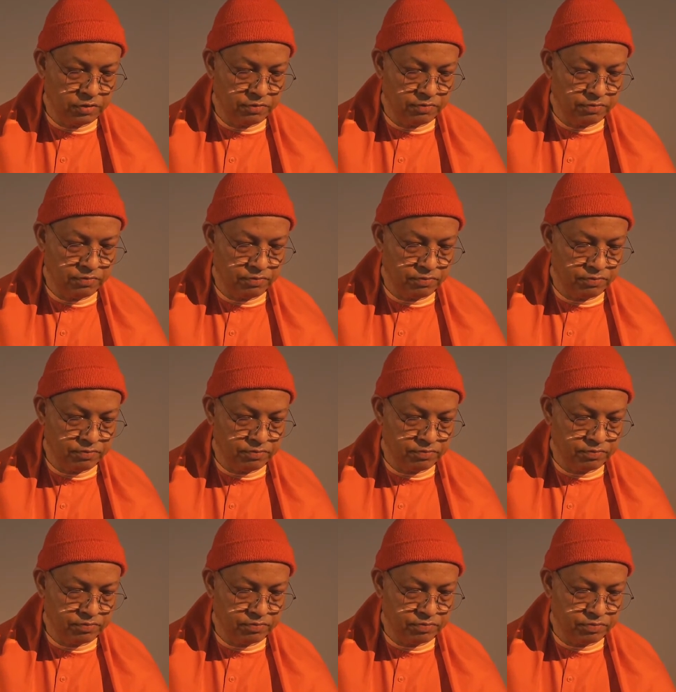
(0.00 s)

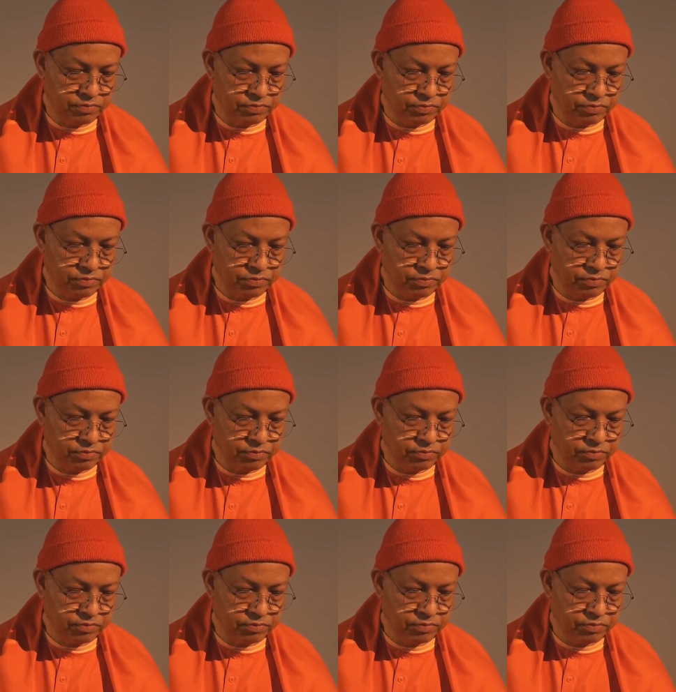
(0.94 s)

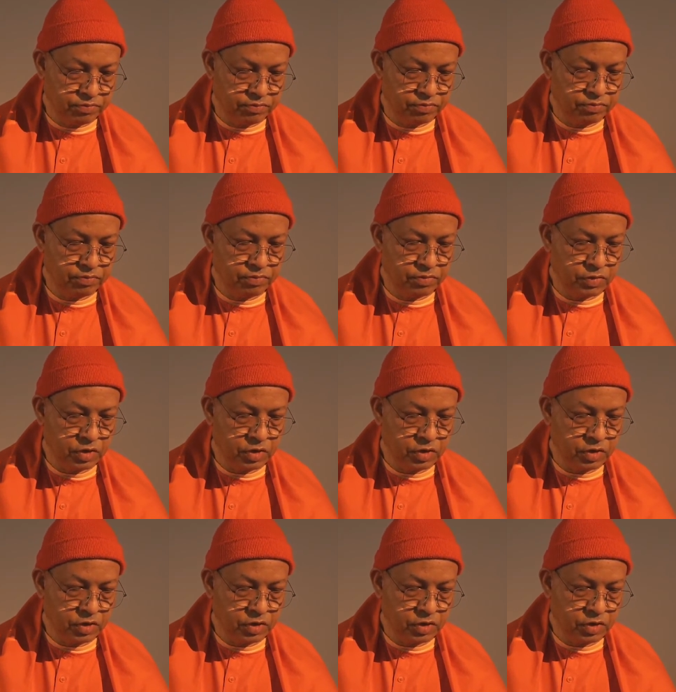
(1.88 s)
No one is speaking in this clip.